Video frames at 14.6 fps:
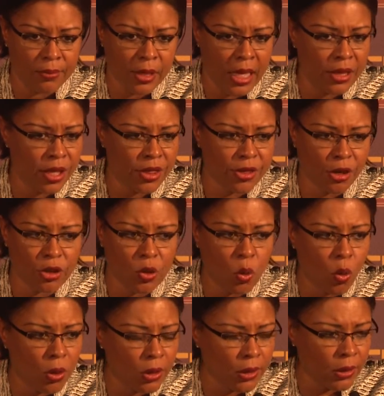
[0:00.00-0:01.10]
In the third
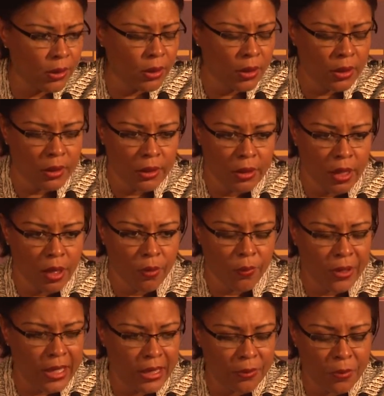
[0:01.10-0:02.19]
quarter,
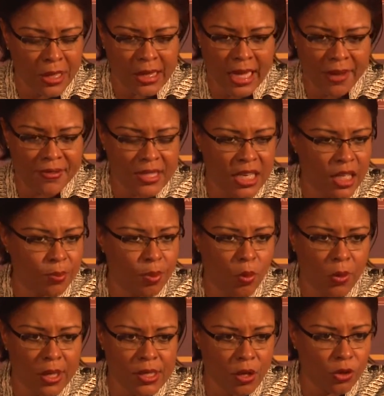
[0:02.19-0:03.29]
we left 10
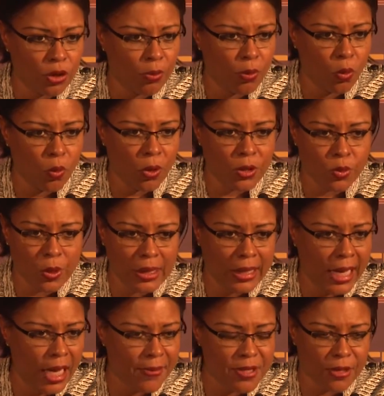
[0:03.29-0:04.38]
points on the boards with
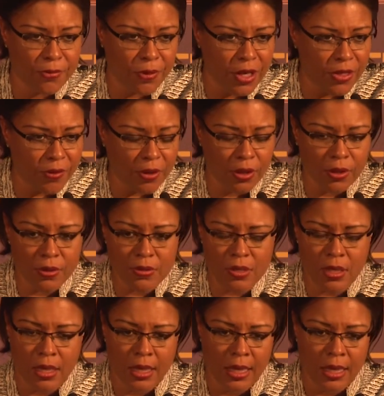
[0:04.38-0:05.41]
layups and free throws.